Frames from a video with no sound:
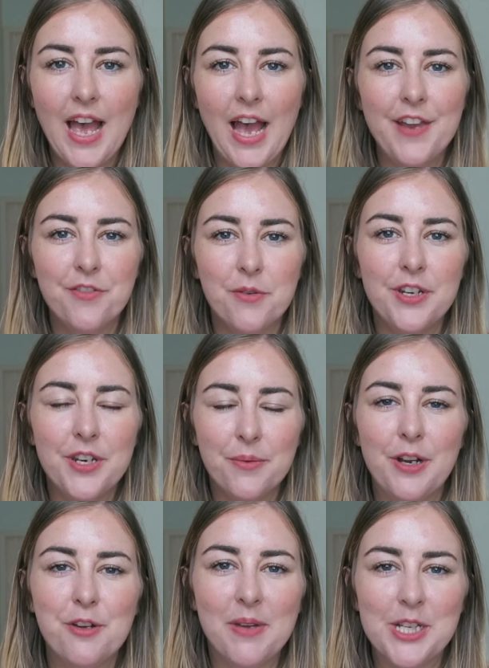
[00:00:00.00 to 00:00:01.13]
Hi everyone,
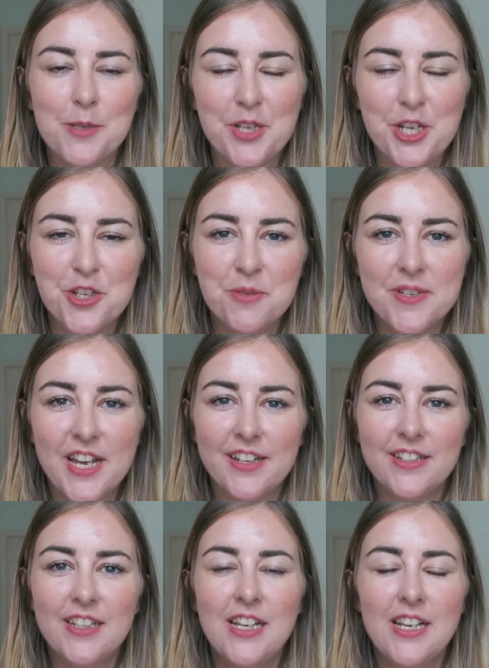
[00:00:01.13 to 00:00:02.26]
welcome back to my YouTube
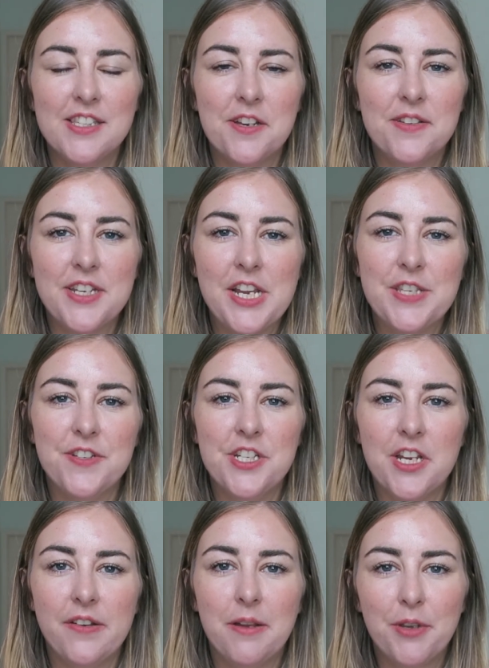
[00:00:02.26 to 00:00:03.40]
channel. So in today's
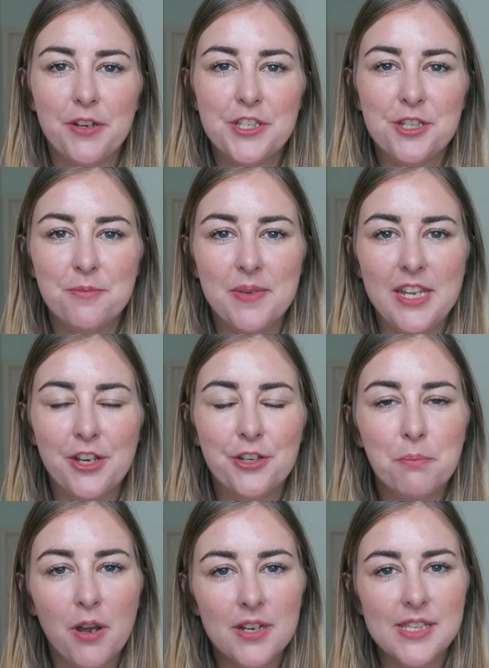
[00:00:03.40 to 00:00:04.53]
video I'm going to be
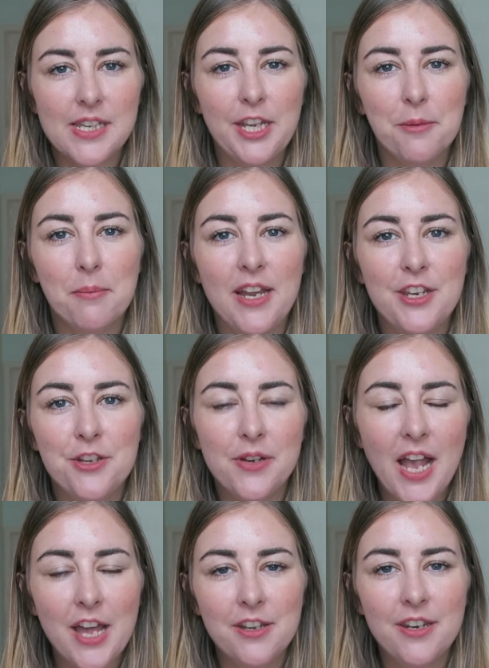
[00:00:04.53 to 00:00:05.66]
unboxing my new
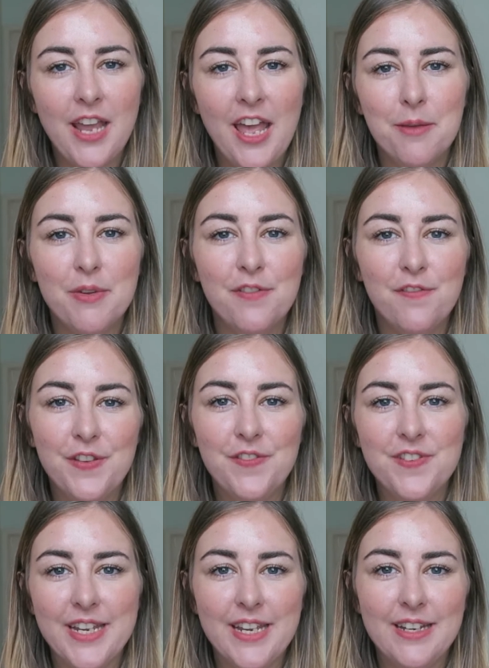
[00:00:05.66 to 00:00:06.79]
Canon
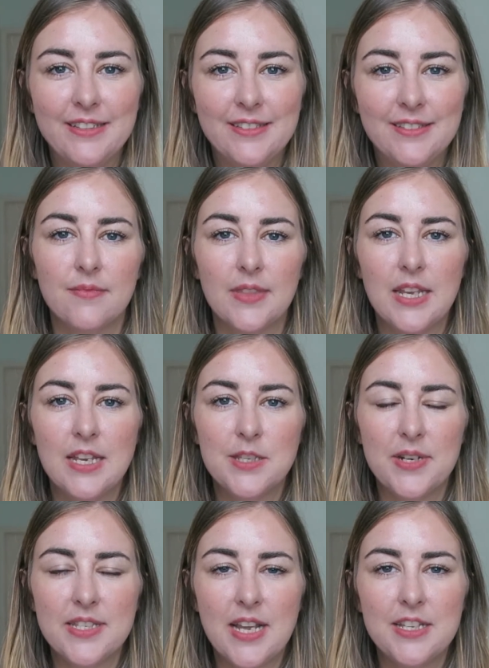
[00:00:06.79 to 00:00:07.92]
M50. So
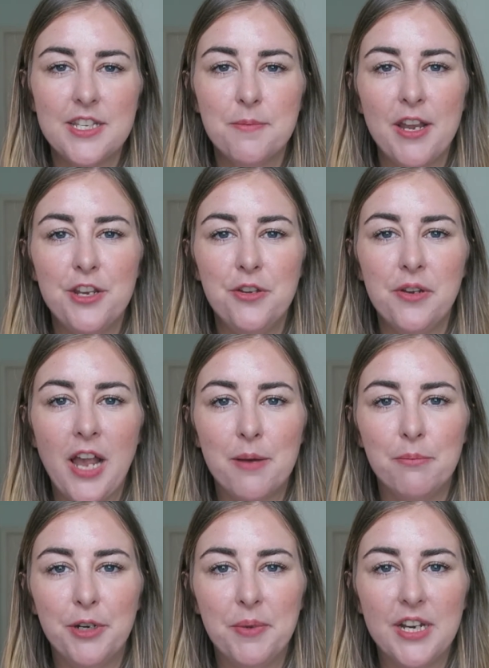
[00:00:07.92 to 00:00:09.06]
I decided to buy a new
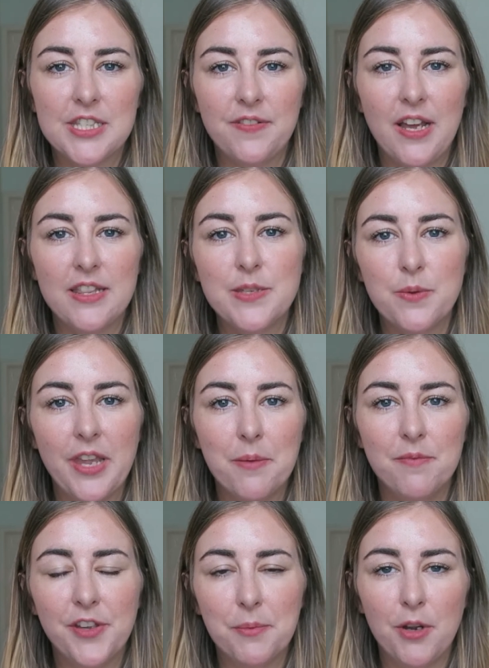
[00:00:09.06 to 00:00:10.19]
camera because I've had this one that I'm
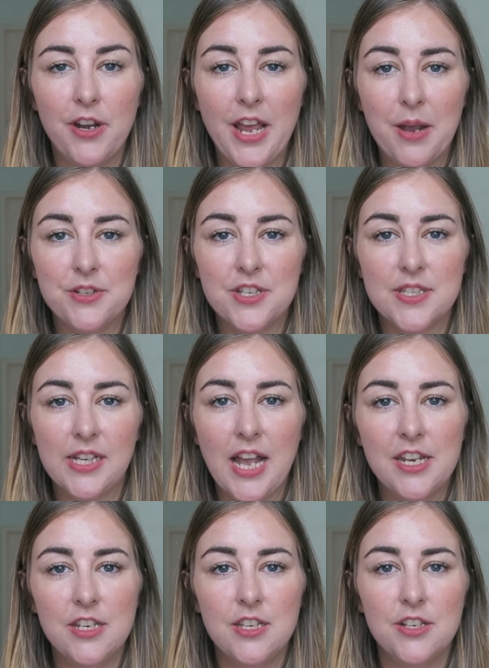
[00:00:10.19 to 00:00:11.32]
filming on now, which is the
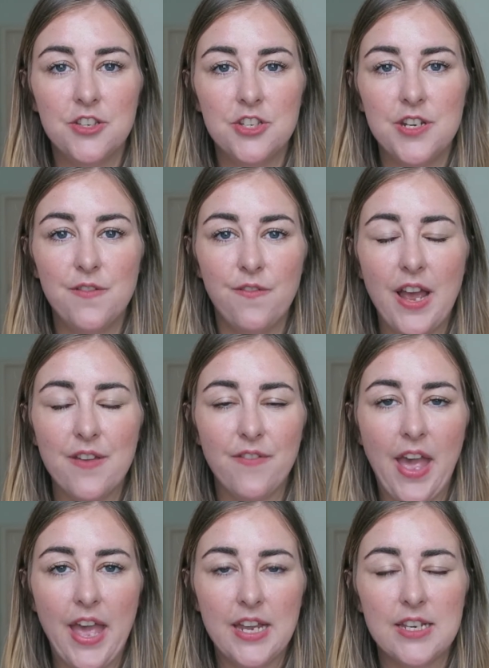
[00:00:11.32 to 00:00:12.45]
Canon
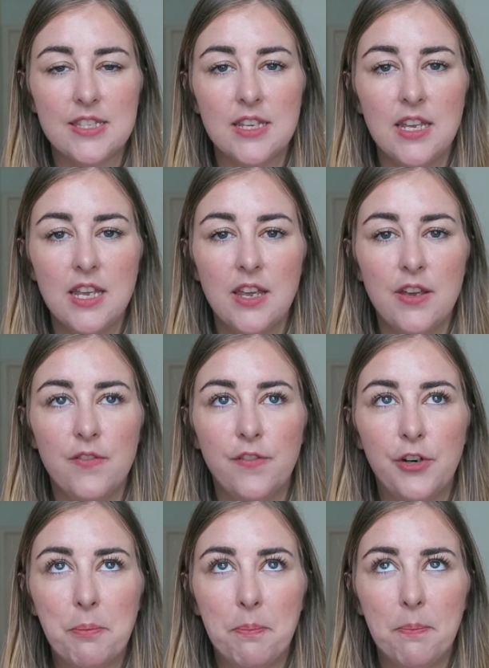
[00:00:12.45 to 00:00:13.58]
G5X,
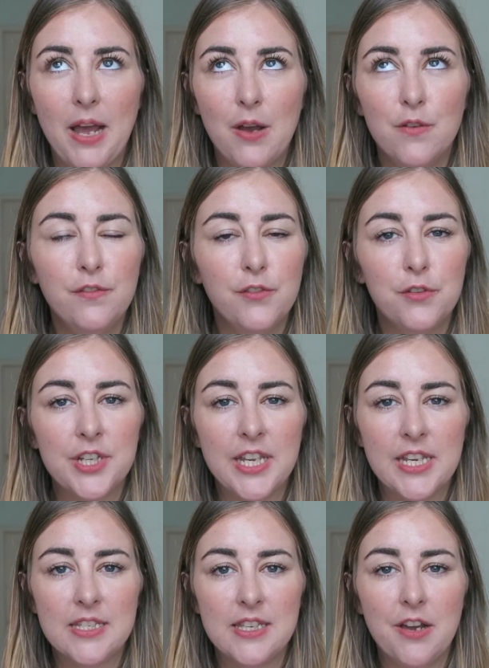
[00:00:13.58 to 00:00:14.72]
for about 4
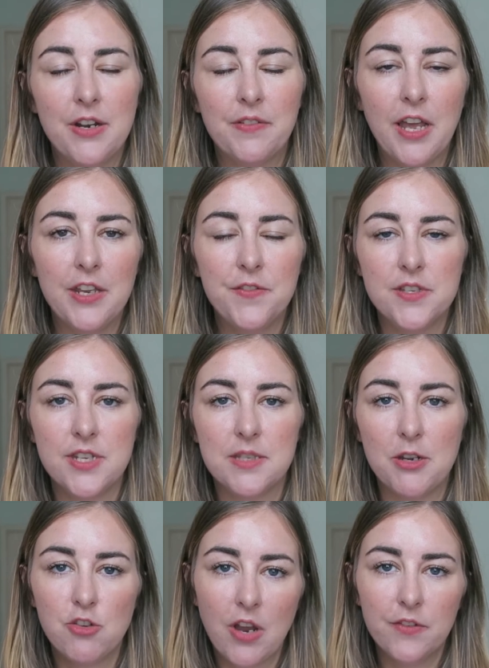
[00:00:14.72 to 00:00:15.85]
years now, and I've kind of used it as
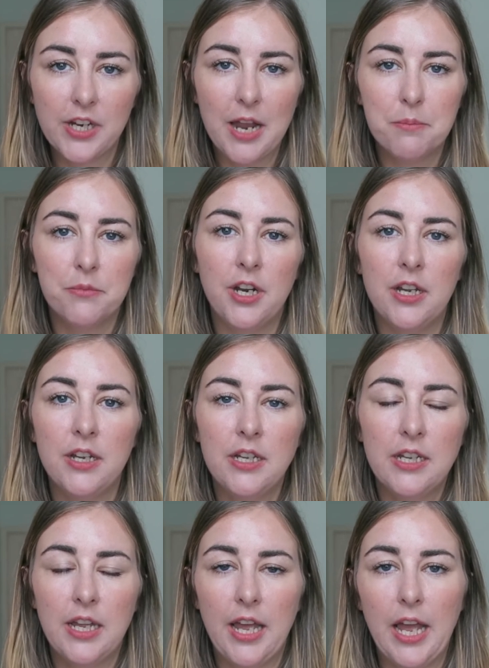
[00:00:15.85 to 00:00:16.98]
my travel camera.
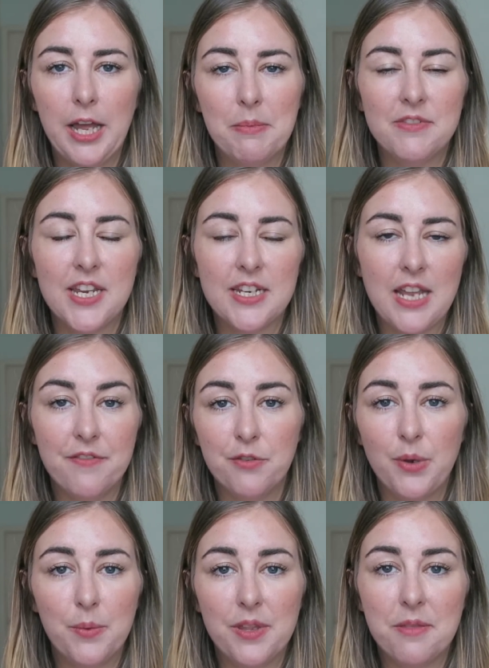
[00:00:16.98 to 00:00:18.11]
I've taken it
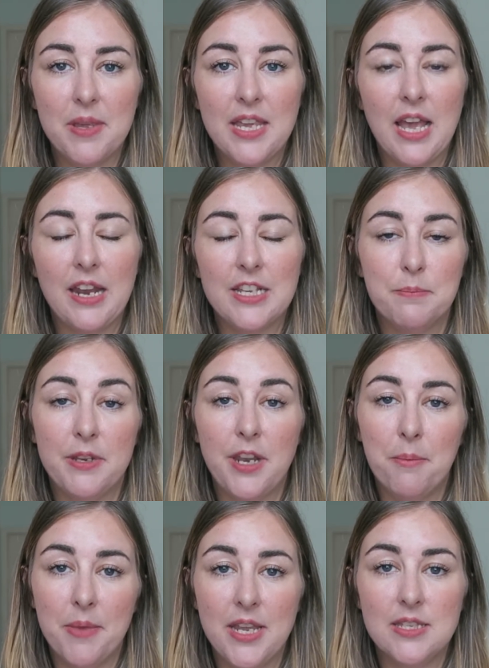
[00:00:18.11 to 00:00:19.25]
everywhere with me and it's been
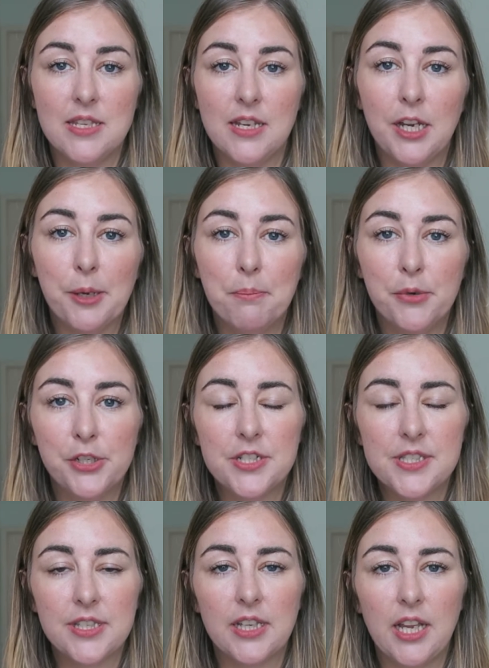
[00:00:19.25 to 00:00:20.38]
amazing,
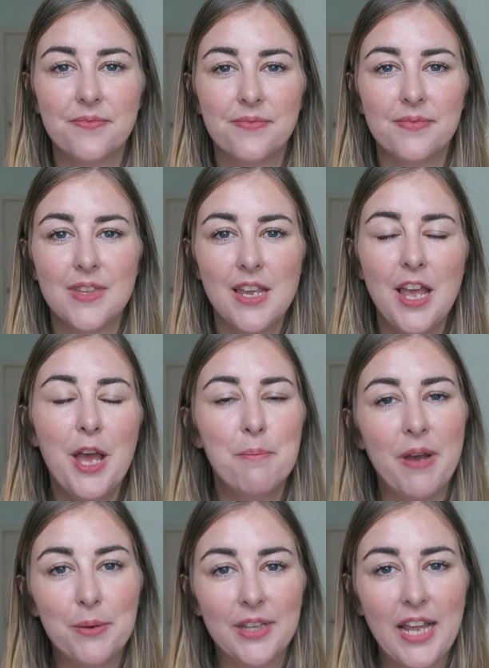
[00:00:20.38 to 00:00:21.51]
but
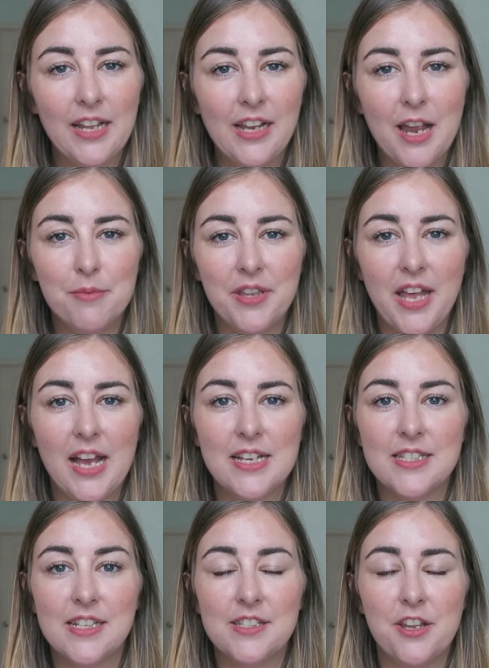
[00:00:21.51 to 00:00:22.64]
I would like a camera that has
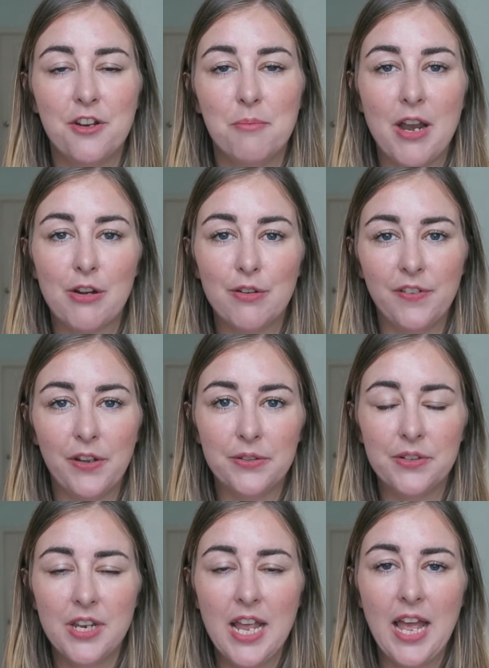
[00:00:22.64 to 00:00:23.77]
an external
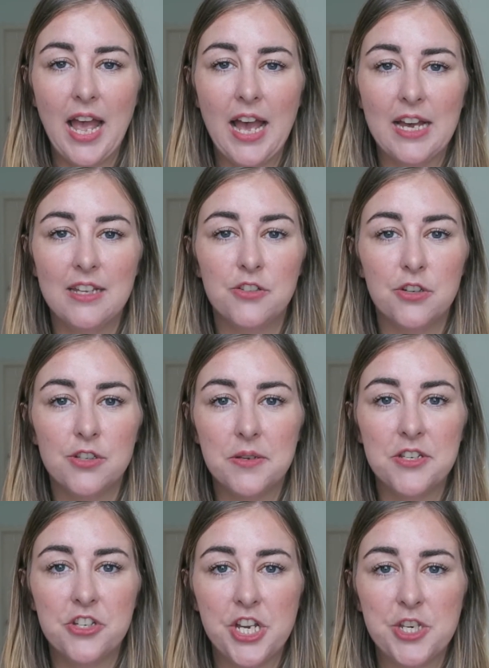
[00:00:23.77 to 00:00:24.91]
microphone and also
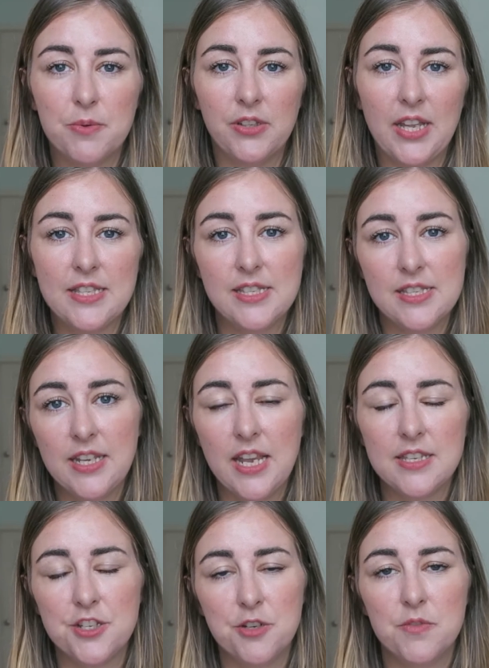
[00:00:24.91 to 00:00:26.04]
interchangeable lenses in
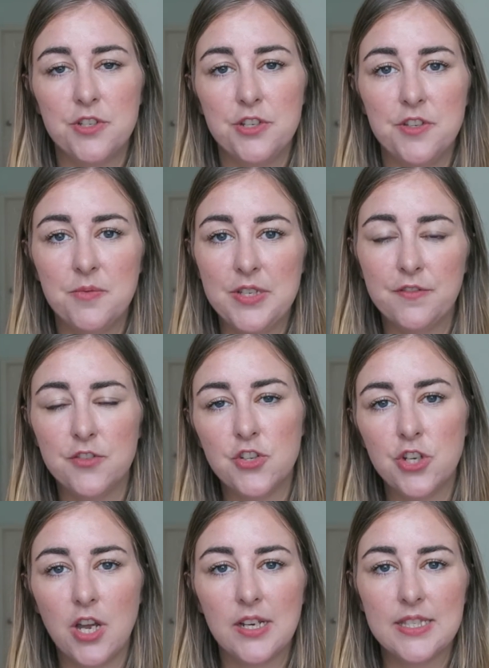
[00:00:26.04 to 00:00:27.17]
case I do want to do some different
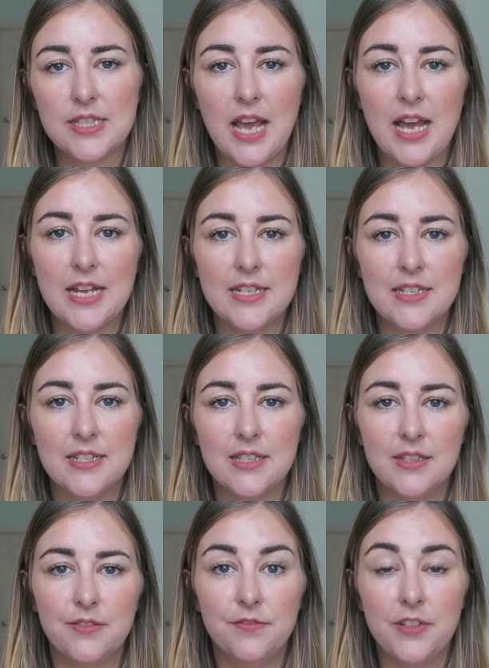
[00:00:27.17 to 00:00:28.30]
shots and
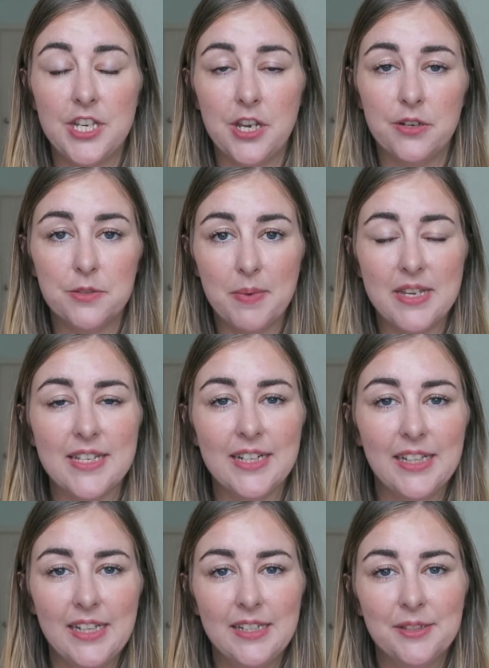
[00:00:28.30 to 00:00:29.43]
videos
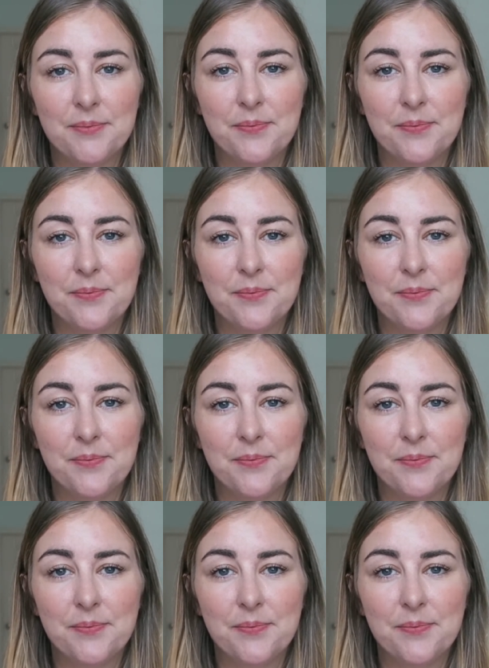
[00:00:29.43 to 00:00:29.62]
basically.